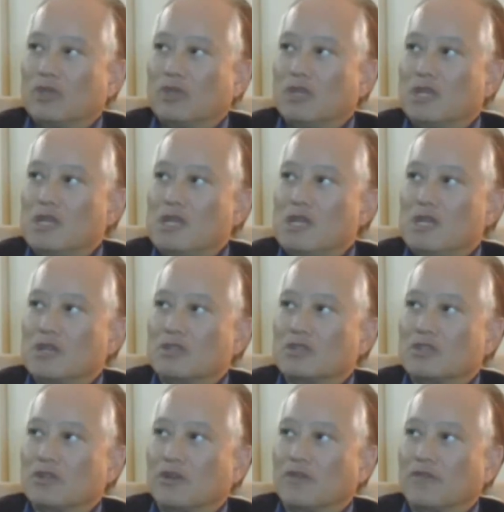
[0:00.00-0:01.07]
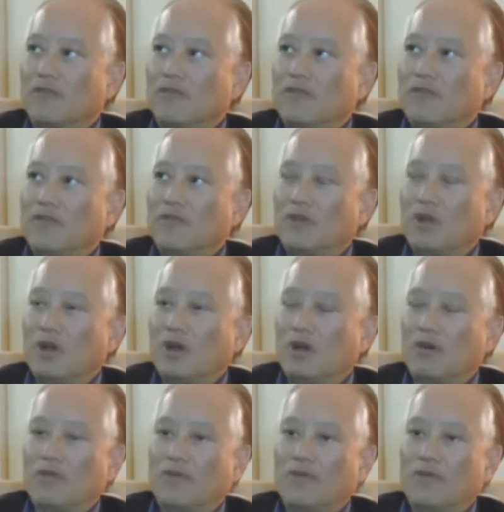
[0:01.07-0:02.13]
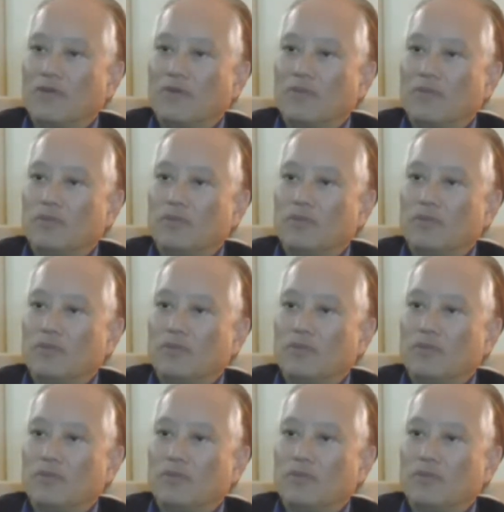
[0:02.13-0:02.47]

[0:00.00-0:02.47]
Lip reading: years of